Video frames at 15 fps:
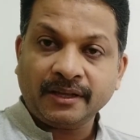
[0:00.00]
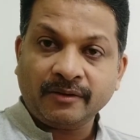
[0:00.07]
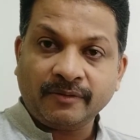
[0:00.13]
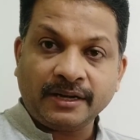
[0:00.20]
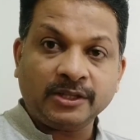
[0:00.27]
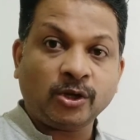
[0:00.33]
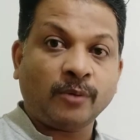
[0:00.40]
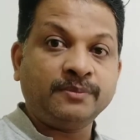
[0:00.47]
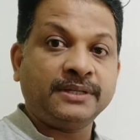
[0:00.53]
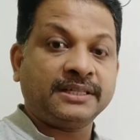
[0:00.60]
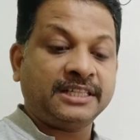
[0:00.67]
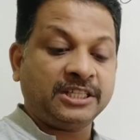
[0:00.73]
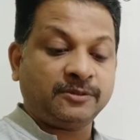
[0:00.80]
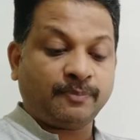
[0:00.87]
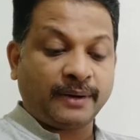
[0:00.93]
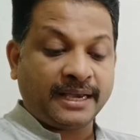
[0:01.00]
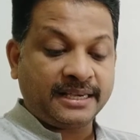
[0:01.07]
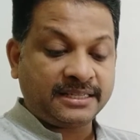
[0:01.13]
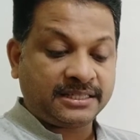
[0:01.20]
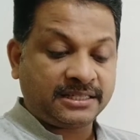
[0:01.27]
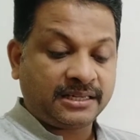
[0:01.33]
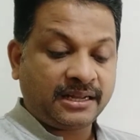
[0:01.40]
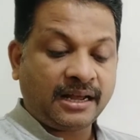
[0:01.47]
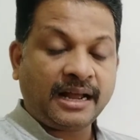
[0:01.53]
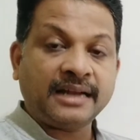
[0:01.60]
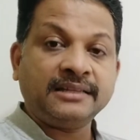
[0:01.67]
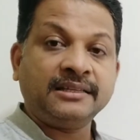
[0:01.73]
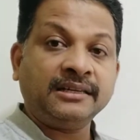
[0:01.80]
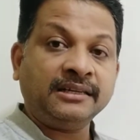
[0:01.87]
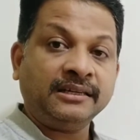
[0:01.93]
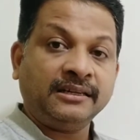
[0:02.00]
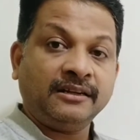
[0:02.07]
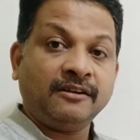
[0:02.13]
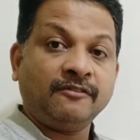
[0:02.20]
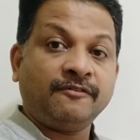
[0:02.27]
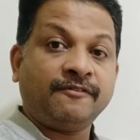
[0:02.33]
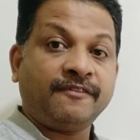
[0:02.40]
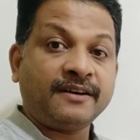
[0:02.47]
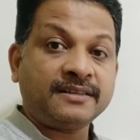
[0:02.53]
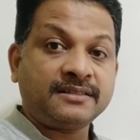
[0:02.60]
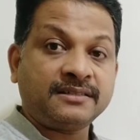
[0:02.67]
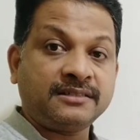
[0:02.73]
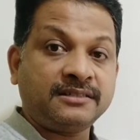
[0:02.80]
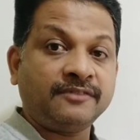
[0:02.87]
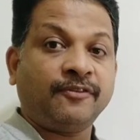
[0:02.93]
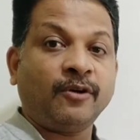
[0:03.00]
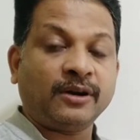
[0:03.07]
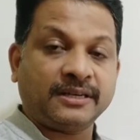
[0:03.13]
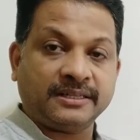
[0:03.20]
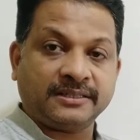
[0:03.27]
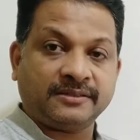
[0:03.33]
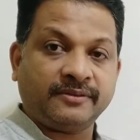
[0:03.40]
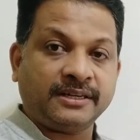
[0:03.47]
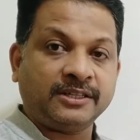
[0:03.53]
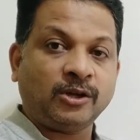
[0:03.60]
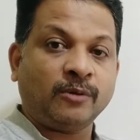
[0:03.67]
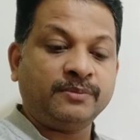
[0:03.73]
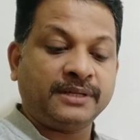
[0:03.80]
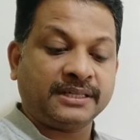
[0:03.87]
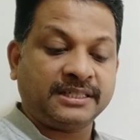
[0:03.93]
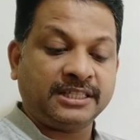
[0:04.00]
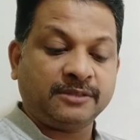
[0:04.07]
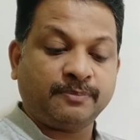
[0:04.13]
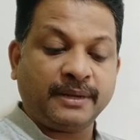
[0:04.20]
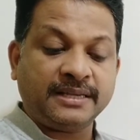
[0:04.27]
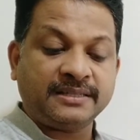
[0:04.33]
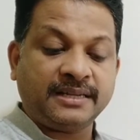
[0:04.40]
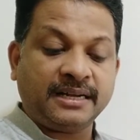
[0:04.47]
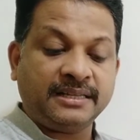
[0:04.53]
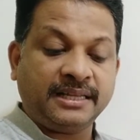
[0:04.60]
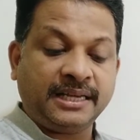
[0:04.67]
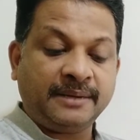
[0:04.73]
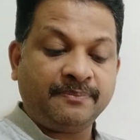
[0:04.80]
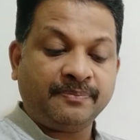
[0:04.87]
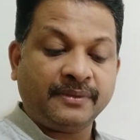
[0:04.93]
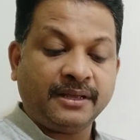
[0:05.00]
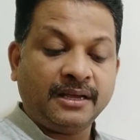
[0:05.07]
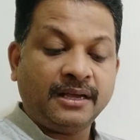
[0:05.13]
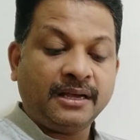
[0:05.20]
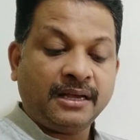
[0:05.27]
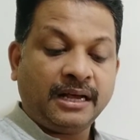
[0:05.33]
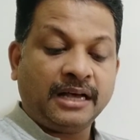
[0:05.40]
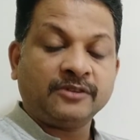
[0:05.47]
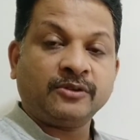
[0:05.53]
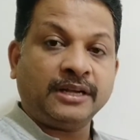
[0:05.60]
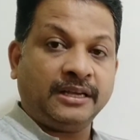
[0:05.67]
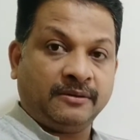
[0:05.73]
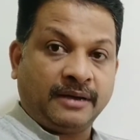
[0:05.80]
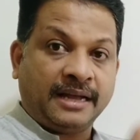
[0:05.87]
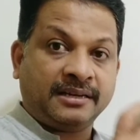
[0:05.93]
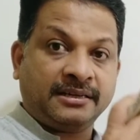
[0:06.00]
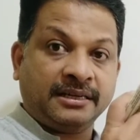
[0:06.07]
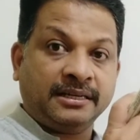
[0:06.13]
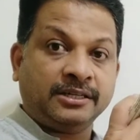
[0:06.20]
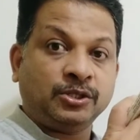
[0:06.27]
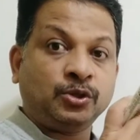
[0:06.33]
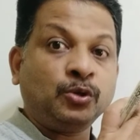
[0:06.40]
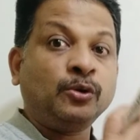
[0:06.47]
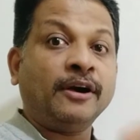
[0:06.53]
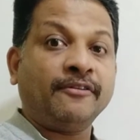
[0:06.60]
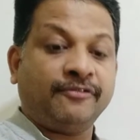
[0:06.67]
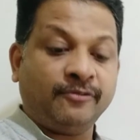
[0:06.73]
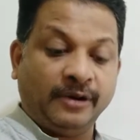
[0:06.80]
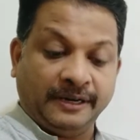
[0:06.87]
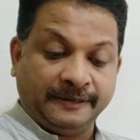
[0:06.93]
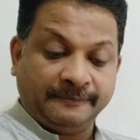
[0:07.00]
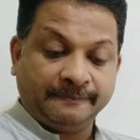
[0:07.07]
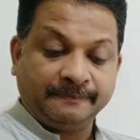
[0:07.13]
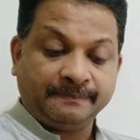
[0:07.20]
When the object is placed at the first focus, when the object is placed at the at 2f1.